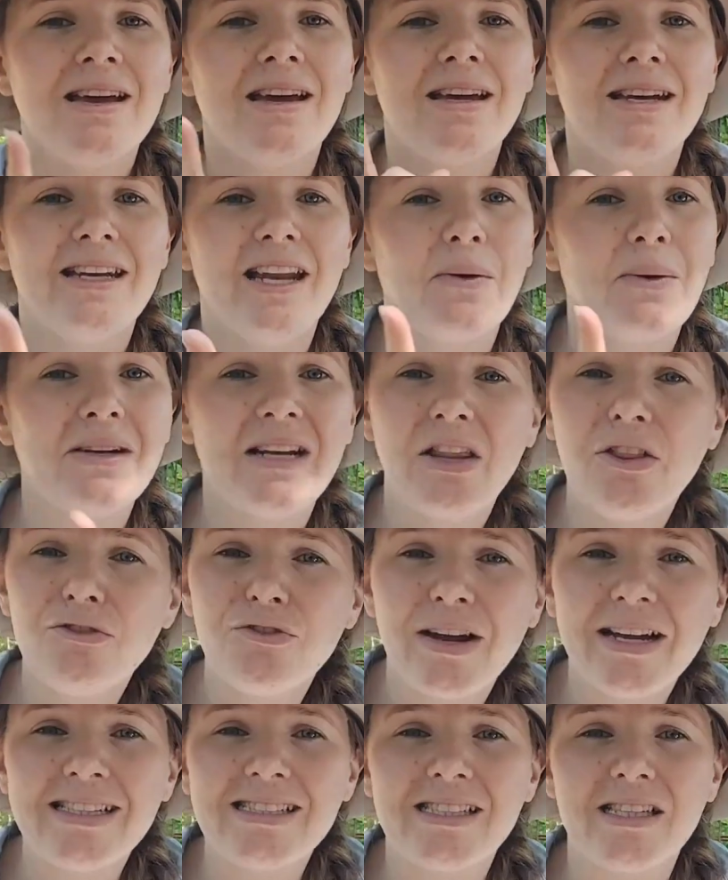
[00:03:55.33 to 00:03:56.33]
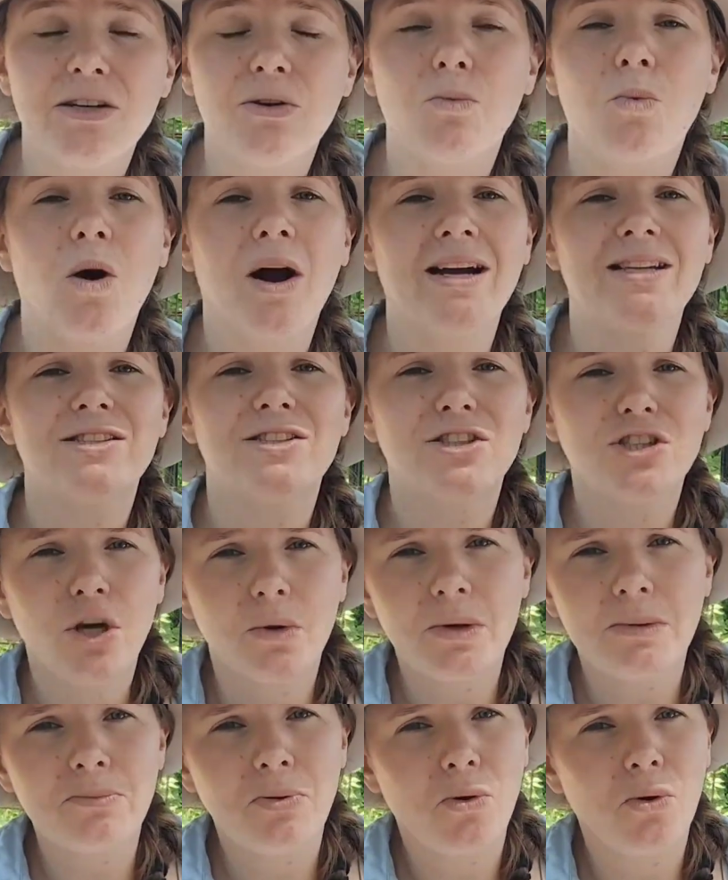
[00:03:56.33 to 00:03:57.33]
Now, another reason why it's so
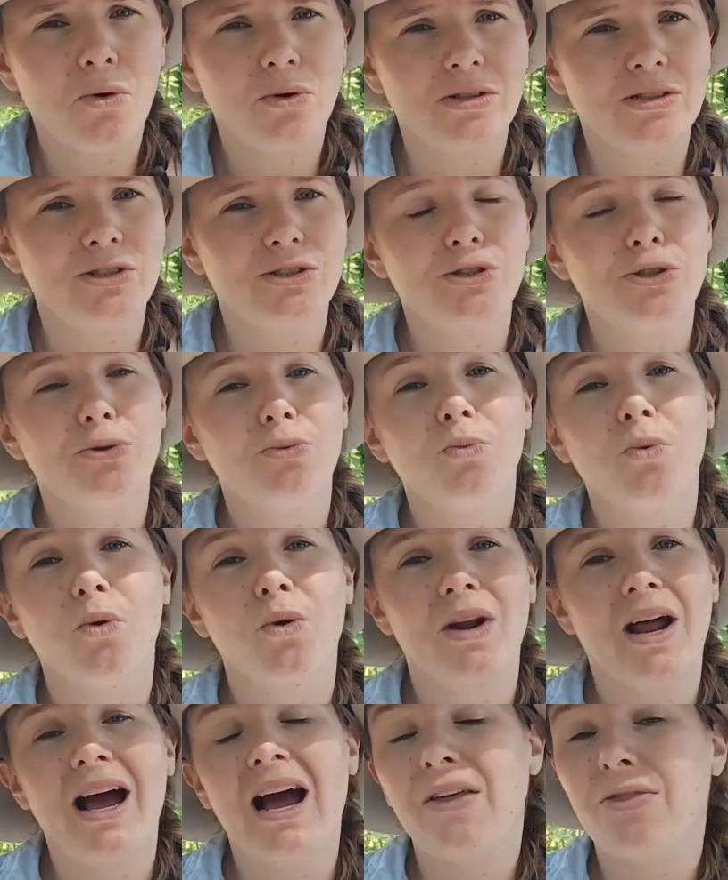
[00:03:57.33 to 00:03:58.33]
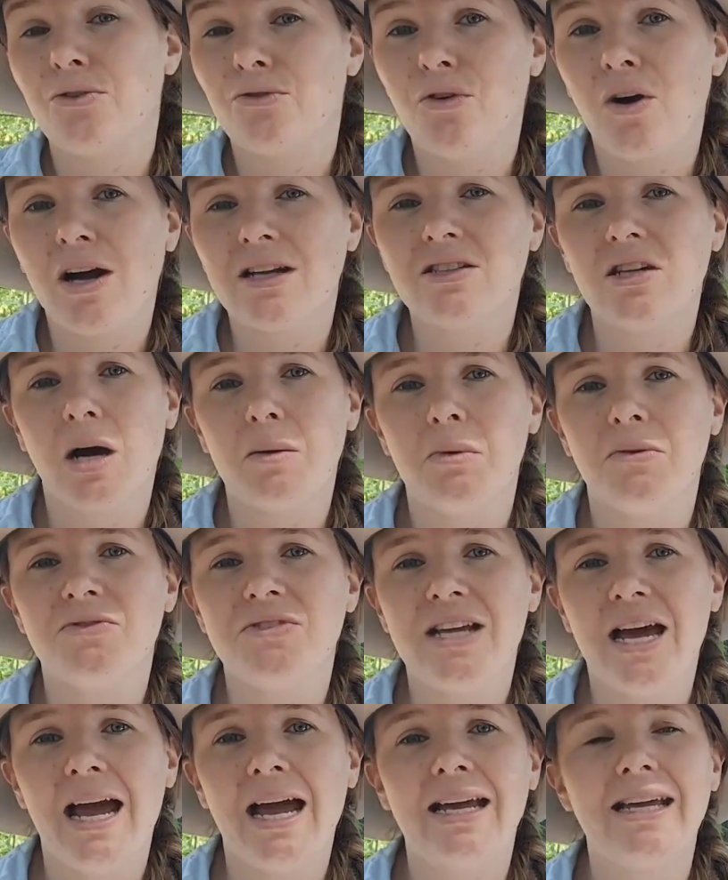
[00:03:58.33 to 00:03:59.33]
important to water at the right time of
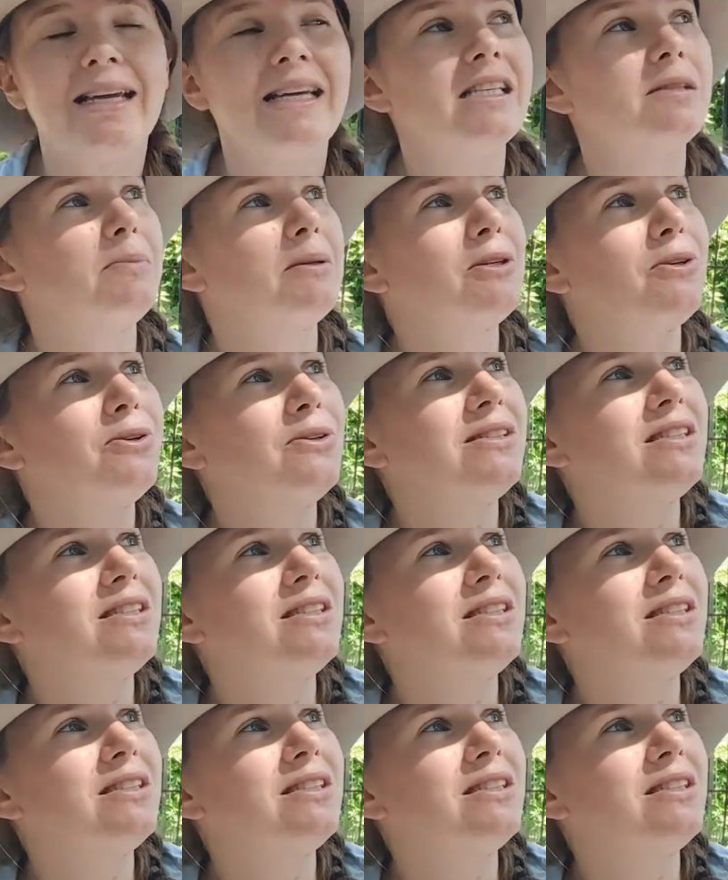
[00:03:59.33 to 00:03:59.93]
day is because